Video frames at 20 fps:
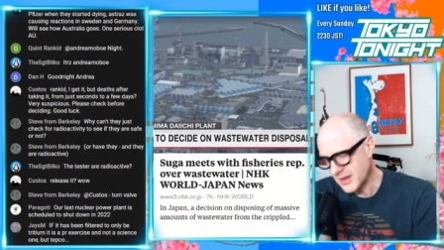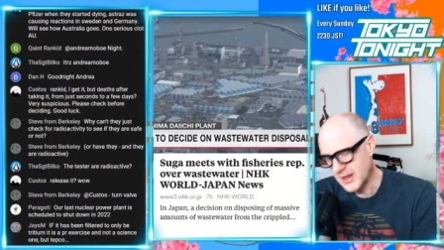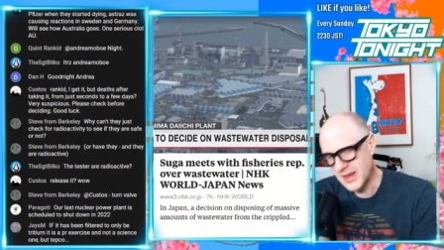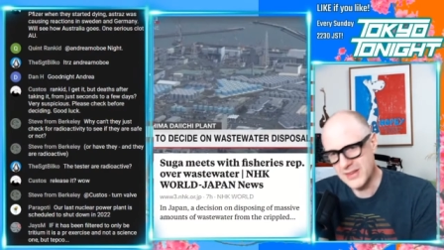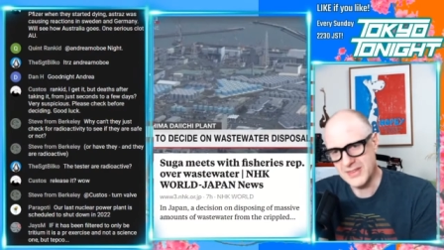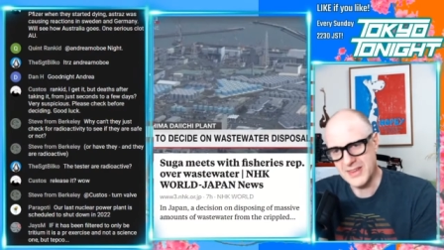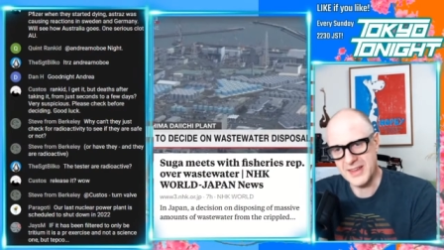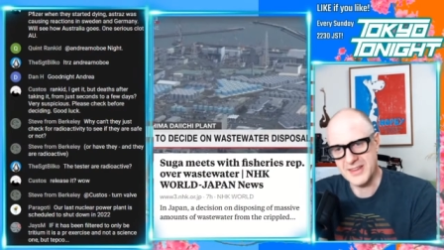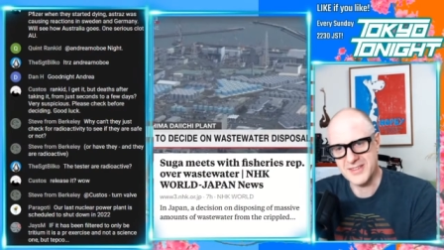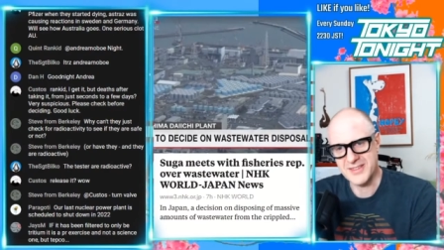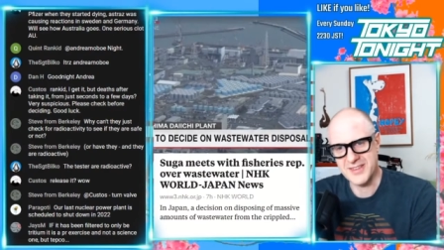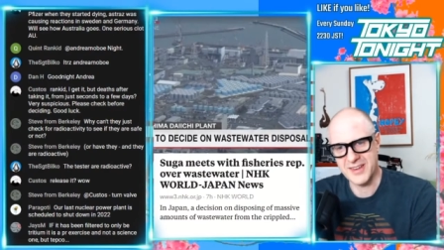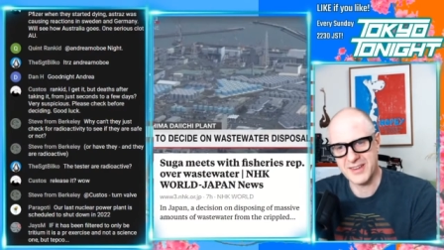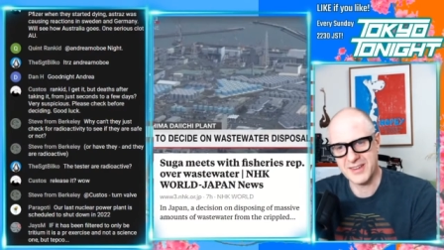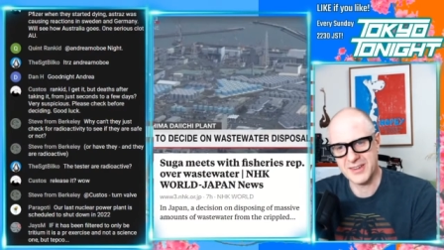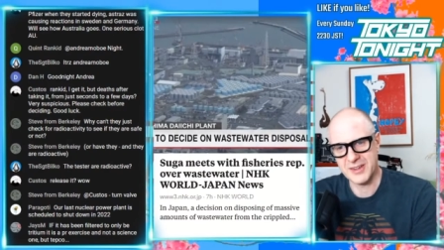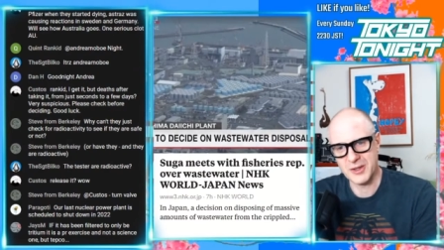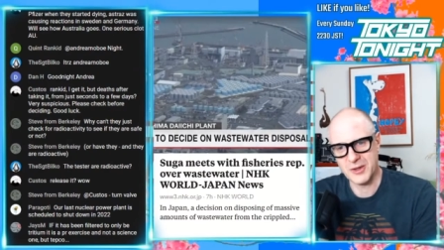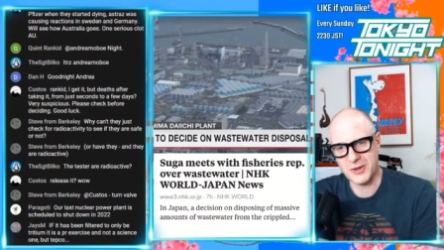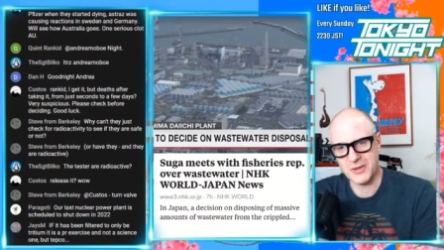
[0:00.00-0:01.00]
and that uh,
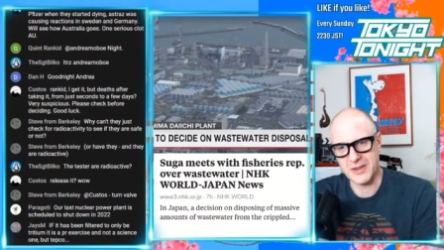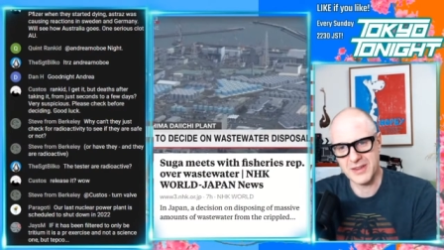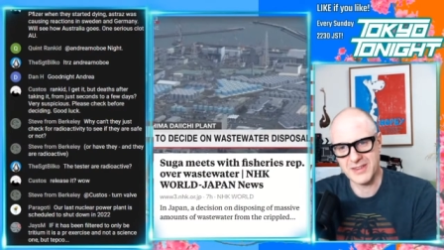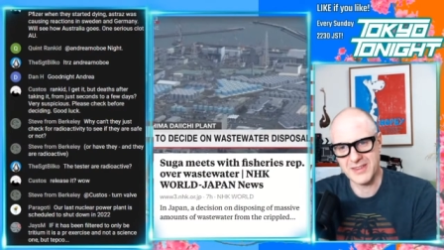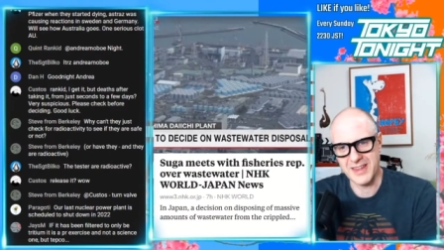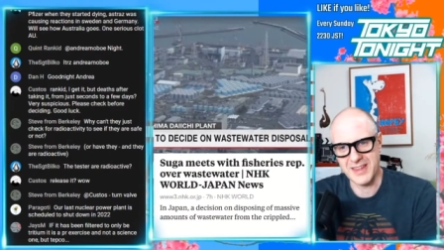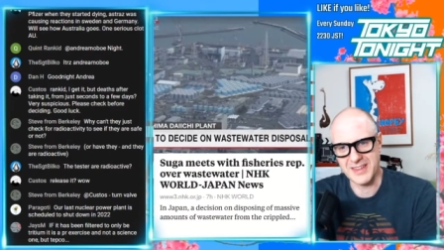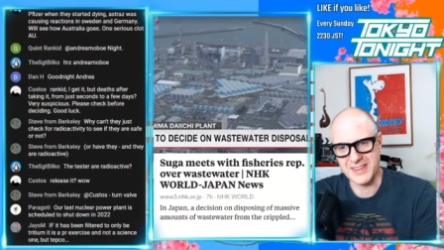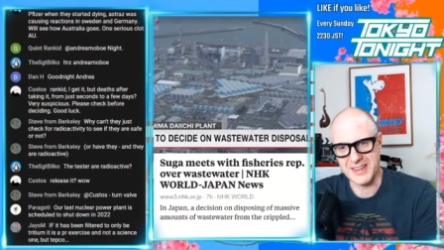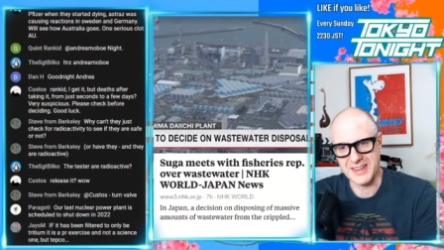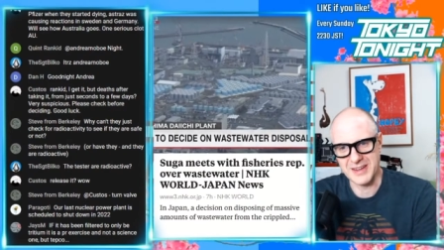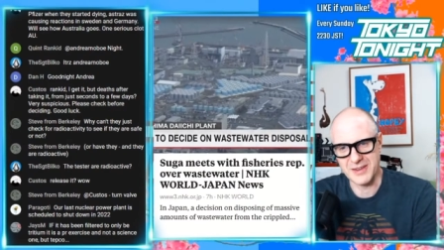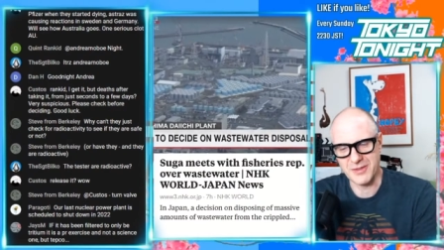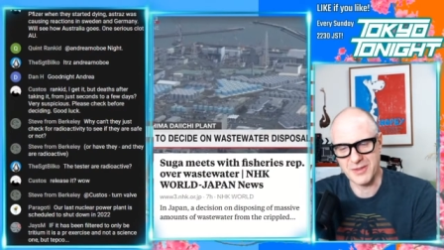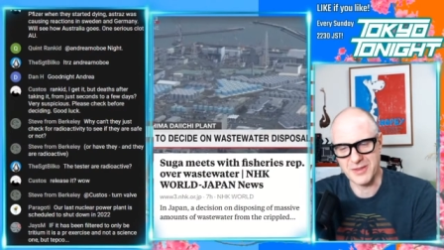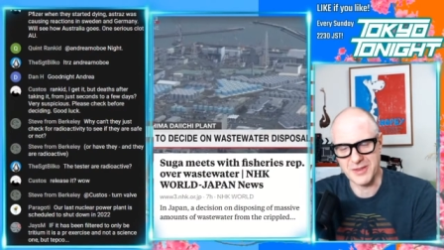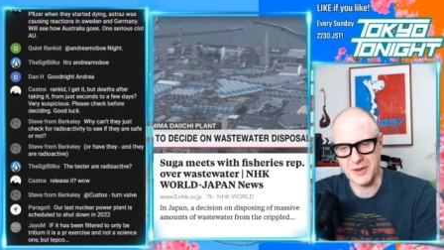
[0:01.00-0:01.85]
you know, and, and that every,